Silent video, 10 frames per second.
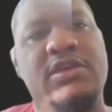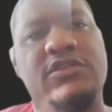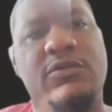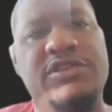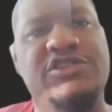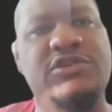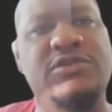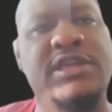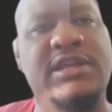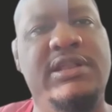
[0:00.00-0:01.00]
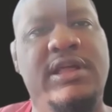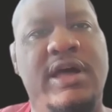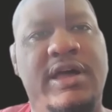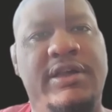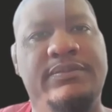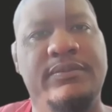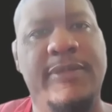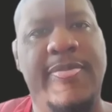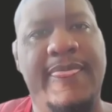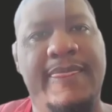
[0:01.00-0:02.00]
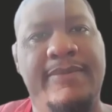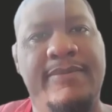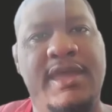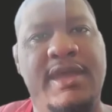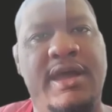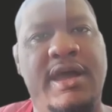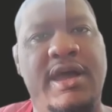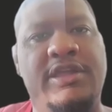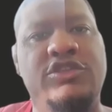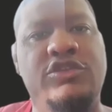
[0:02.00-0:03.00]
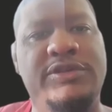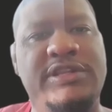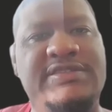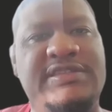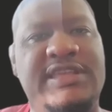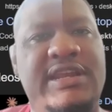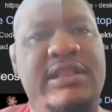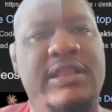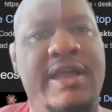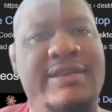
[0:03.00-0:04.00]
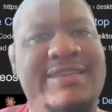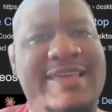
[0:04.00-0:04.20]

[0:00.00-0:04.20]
So once you get Claude, you'll need to get Claude